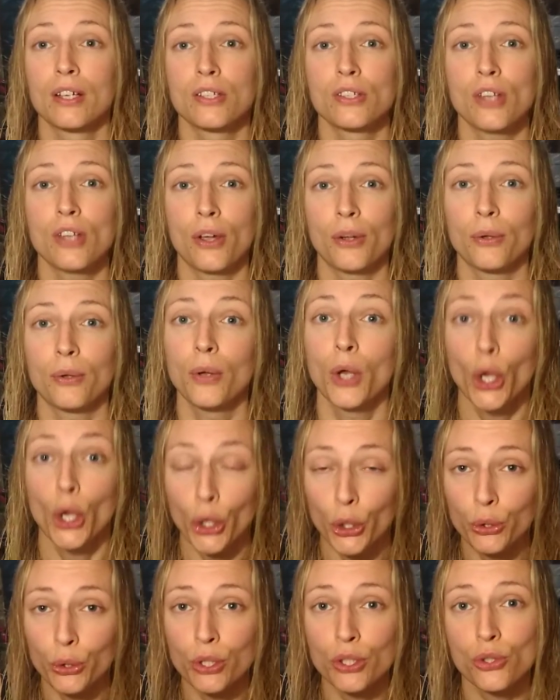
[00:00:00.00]
So,
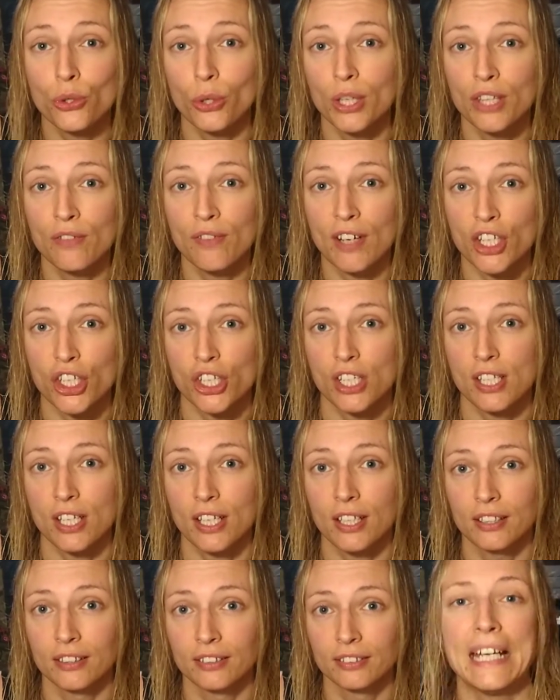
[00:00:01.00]
who can join the
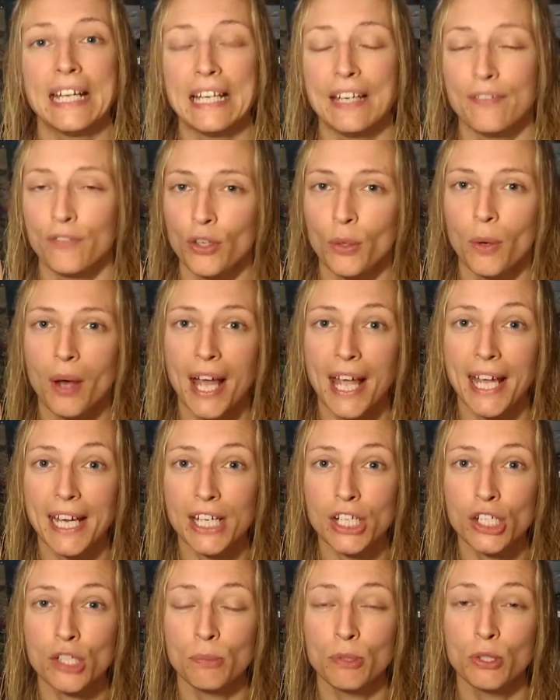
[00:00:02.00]
register? If you are
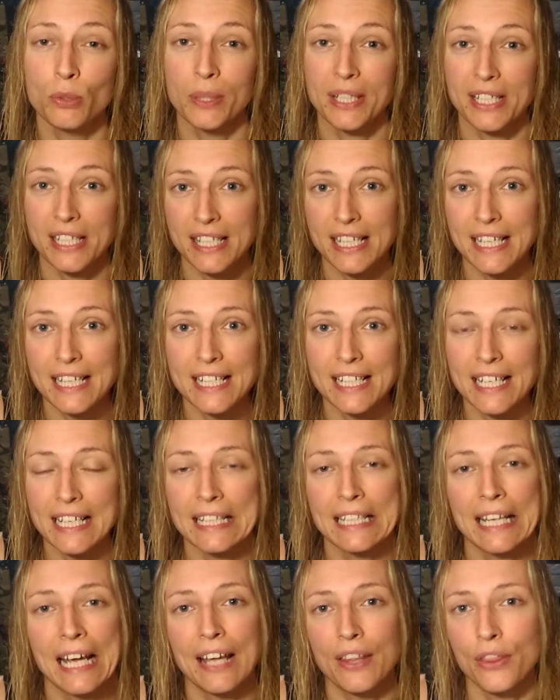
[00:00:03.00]
aged between
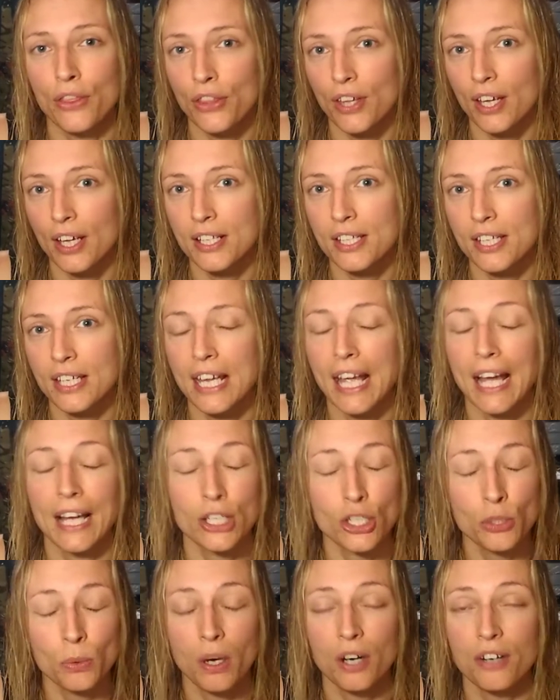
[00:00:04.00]
sixteen and thirty
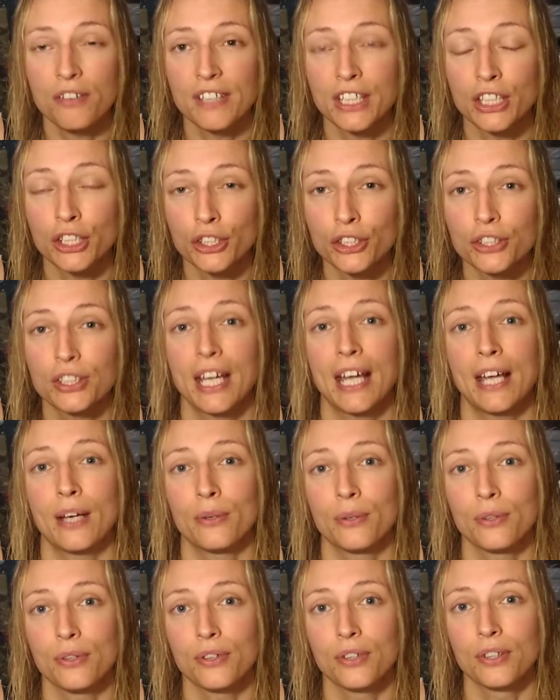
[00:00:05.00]
and you are in good
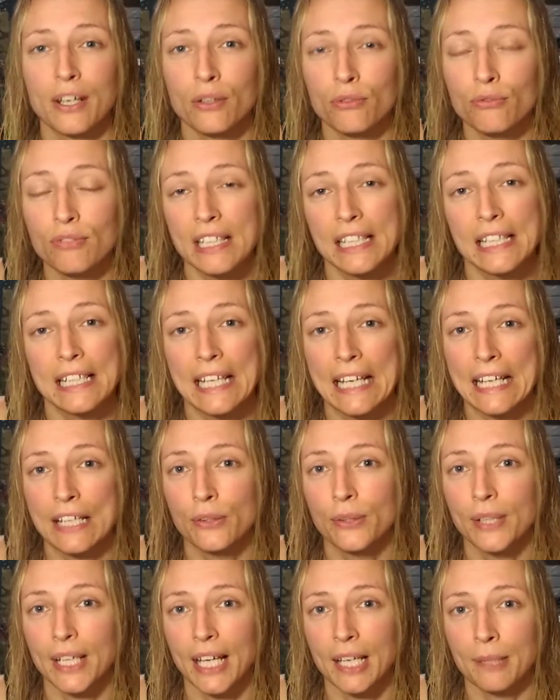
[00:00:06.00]
health, they are really
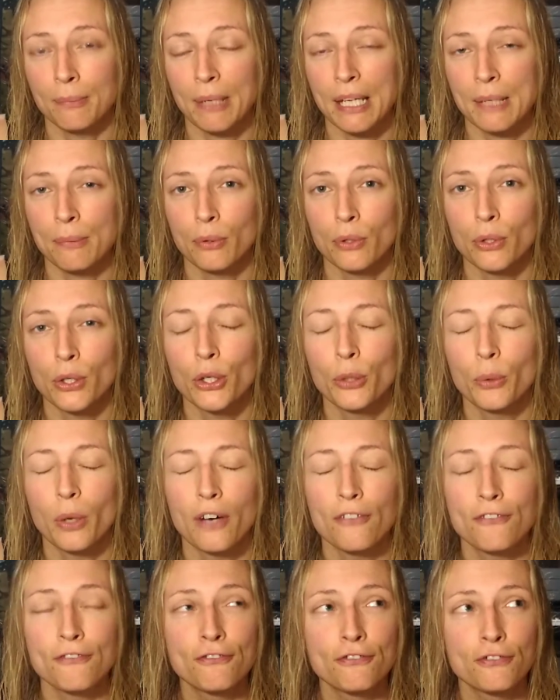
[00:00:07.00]
keen on getting people who
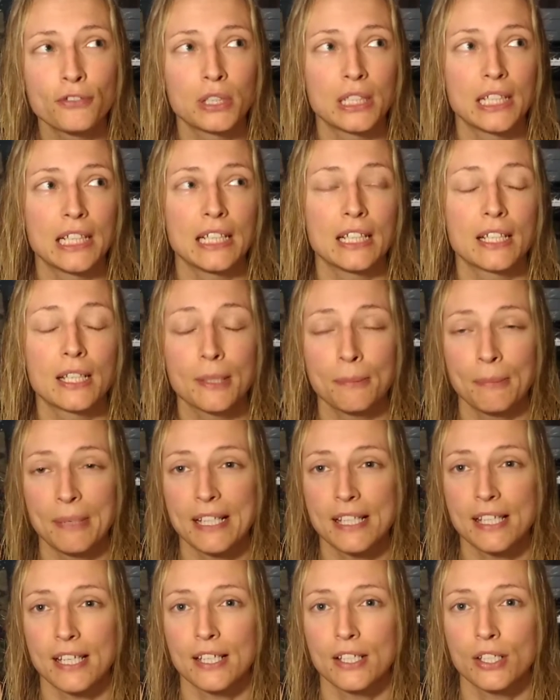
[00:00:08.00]
are fully
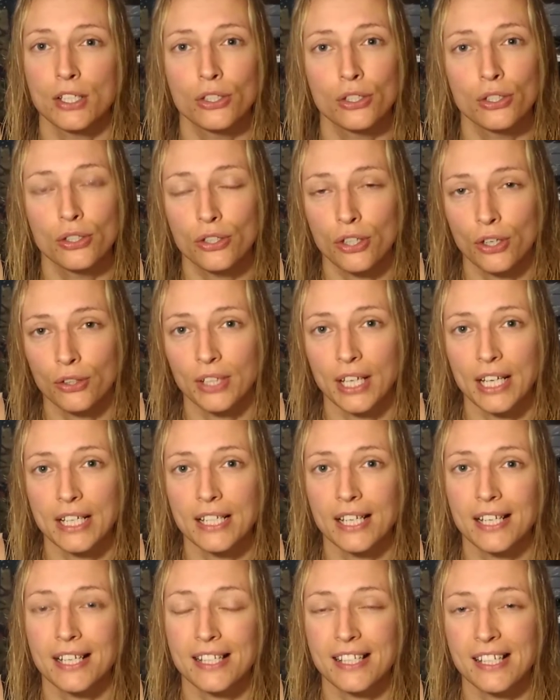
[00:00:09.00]
committed to
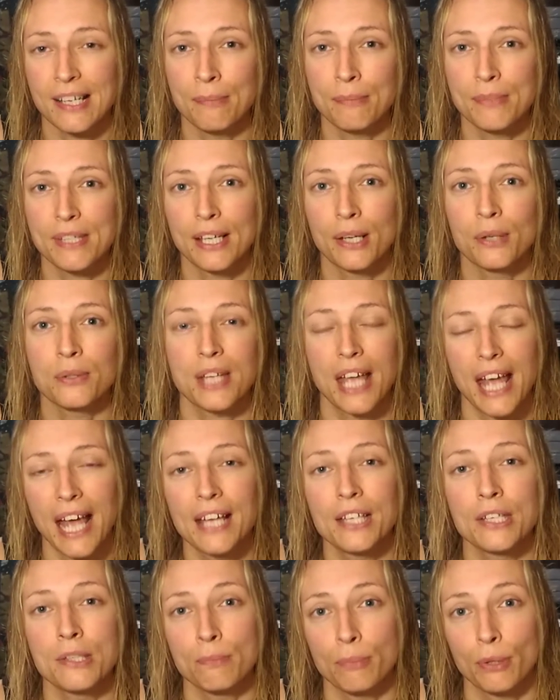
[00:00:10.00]
donating stem cells
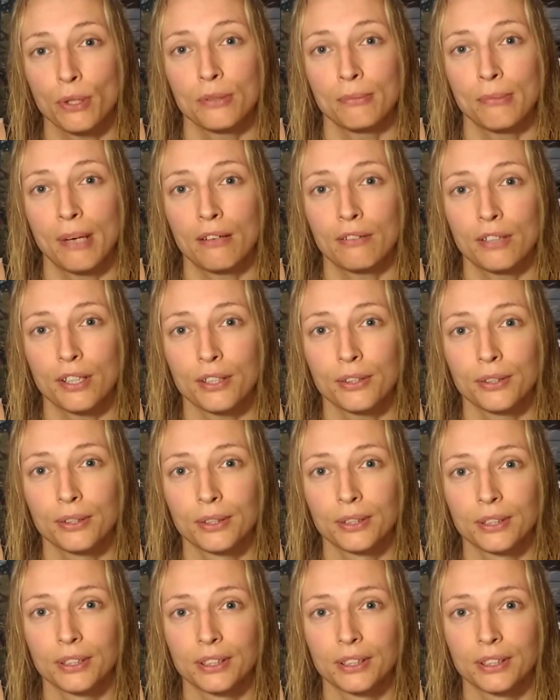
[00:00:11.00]
and bone marrow.